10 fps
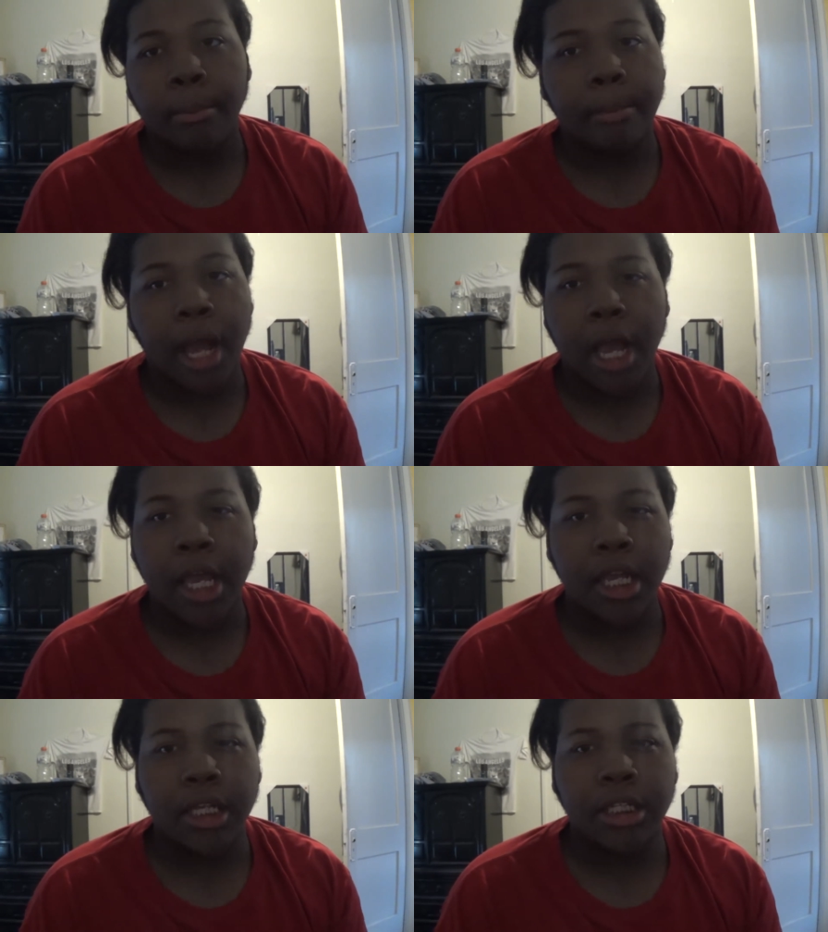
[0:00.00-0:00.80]

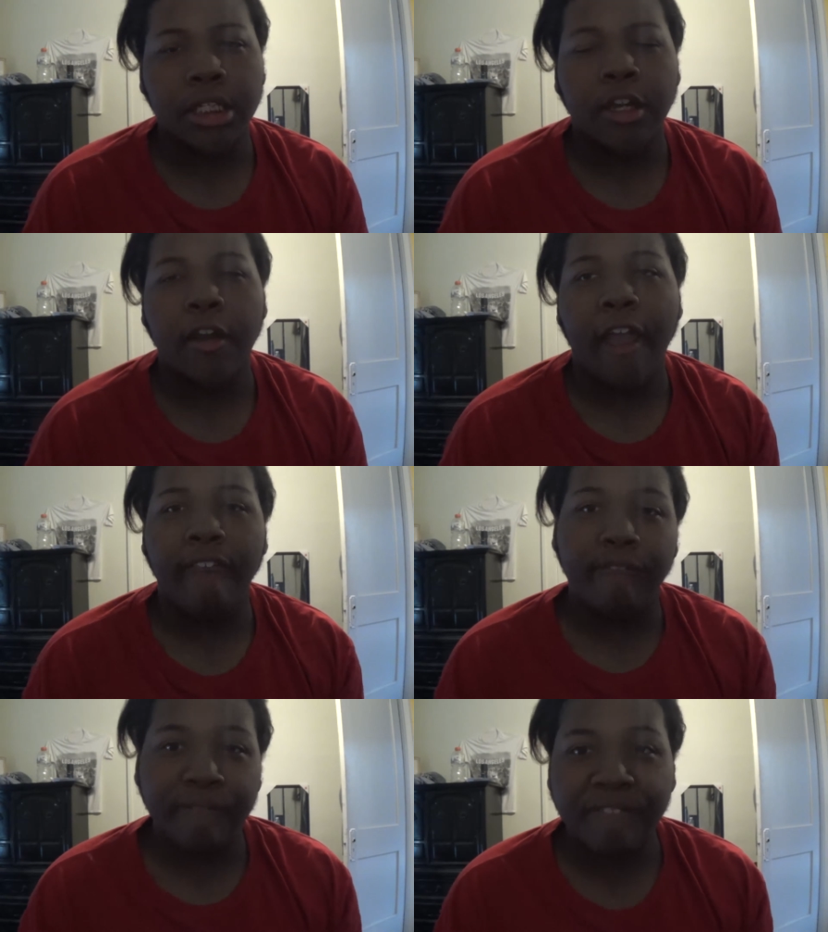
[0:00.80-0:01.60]
My,
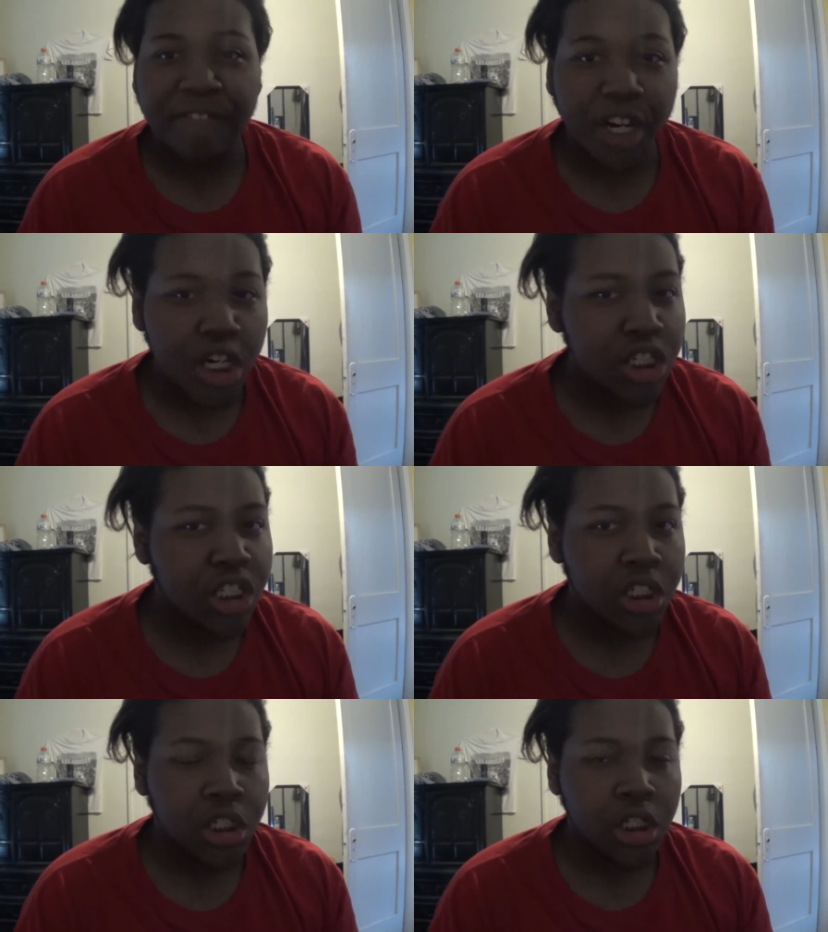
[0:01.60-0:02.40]
at
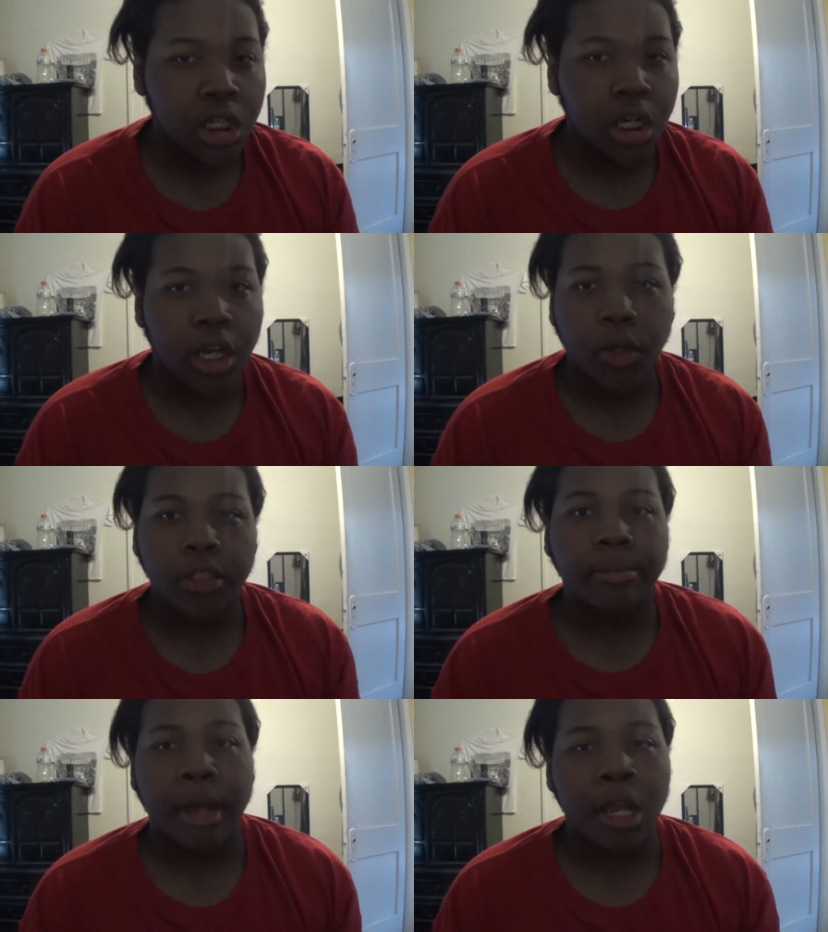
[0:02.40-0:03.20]
first, it
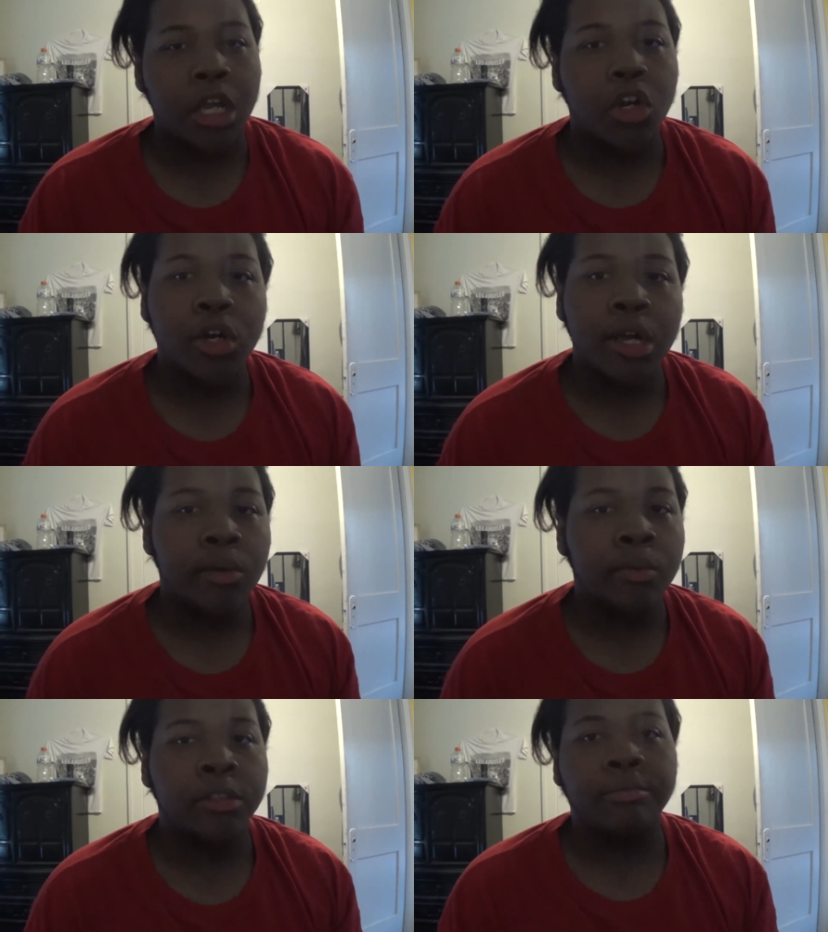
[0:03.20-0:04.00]
was my
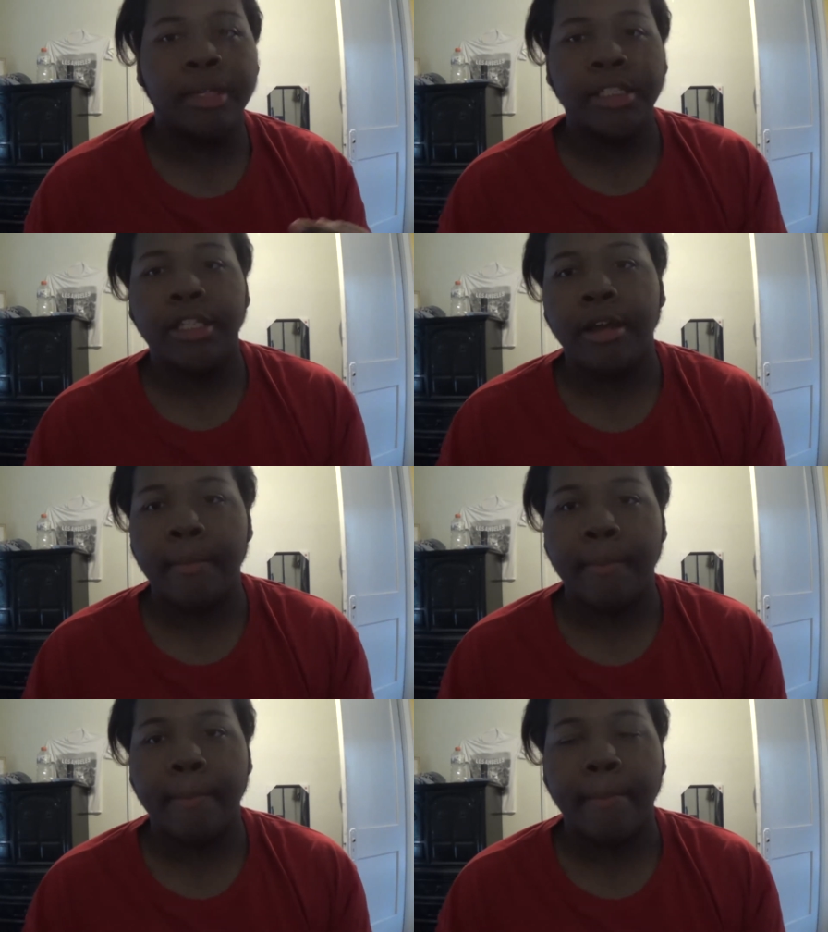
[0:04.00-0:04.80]
internet was messed up.